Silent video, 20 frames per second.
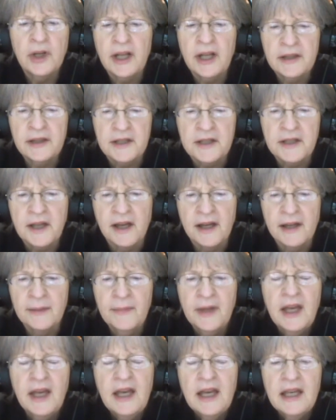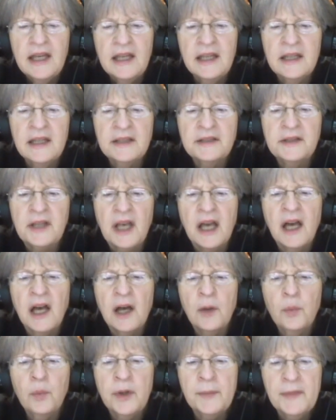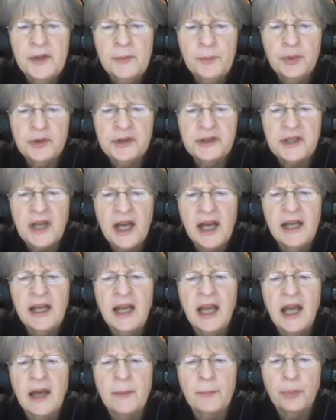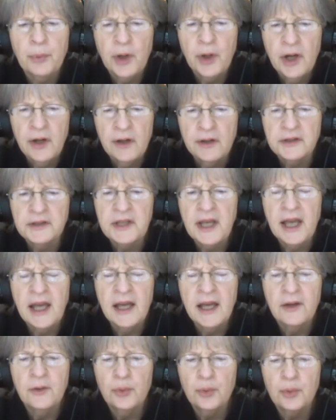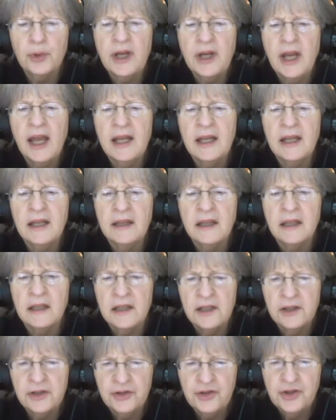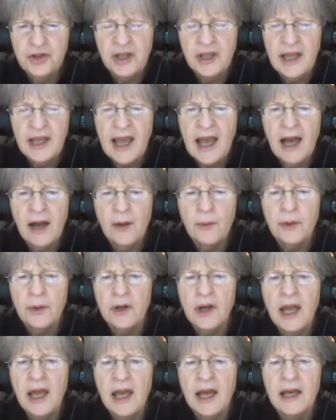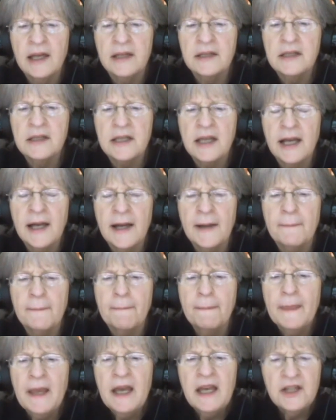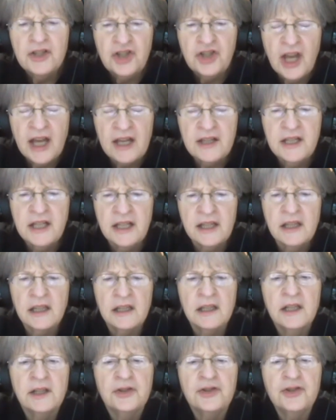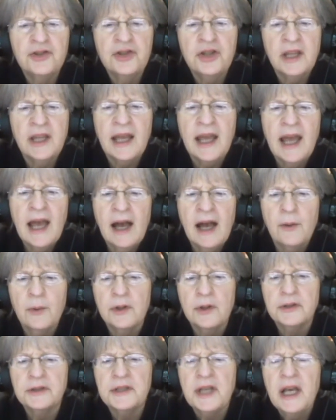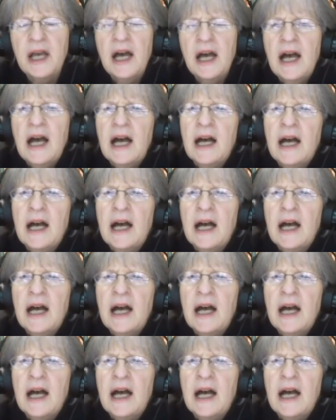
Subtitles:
know it at the time, is women presiding at prayers and creating the liturgy of the hour and chanting the liturgy of the hours.